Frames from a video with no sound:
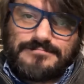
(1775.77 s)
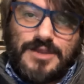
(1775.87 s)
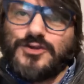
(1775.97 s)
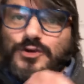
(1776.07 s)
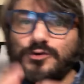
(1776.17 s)

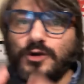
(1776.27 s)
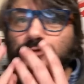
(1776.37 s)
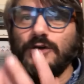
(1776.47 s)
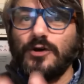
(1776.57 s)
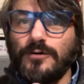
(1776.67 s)
you
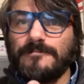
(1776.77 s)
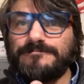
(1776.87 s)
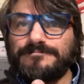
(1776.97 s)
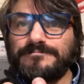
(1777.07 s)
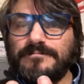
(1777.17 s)
don't know
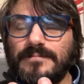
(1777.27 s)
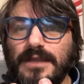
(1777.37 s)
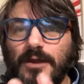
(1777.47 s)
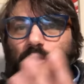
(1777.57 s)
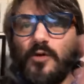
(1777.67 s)

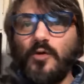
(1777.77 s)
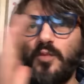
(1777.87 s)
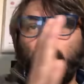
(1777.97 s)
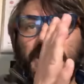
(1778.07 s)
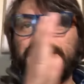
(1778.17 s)

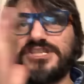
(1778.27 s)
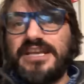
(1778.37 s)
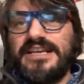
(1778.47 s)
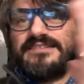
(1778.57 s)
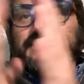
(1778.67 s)
which
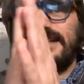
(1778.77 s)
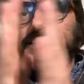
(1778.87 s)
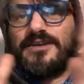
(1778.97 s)
is the,